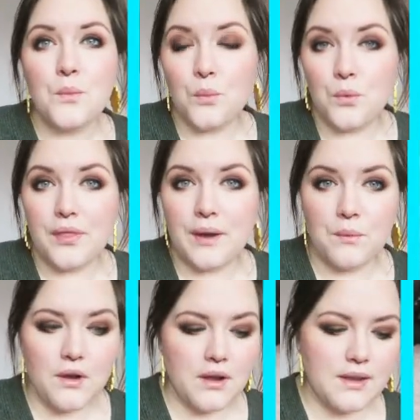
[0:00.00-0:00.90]
Will that
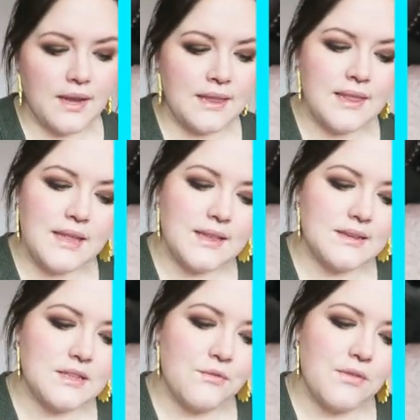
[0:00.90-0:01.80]
work? And then
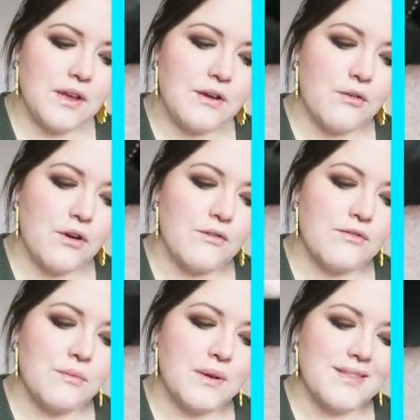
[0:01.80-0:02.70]
there's the fear
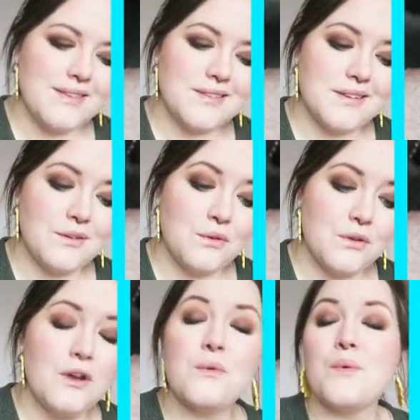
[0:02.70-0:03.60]
of, well, this could all
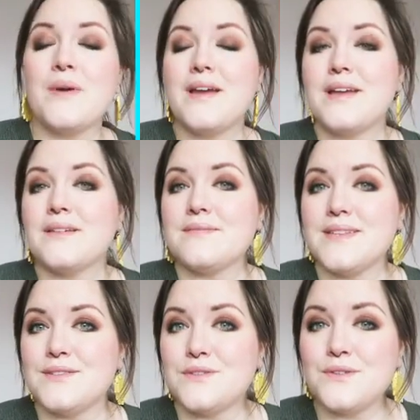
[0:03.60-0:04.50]
go away
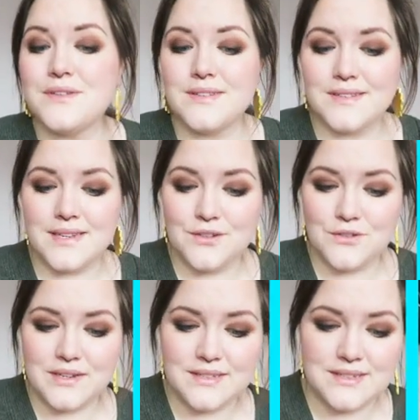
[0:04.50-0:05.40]
as soon as
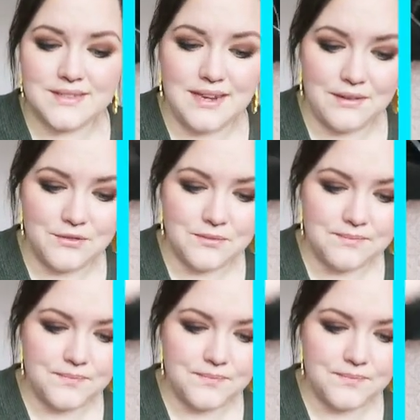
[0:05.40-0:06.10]
interest has left.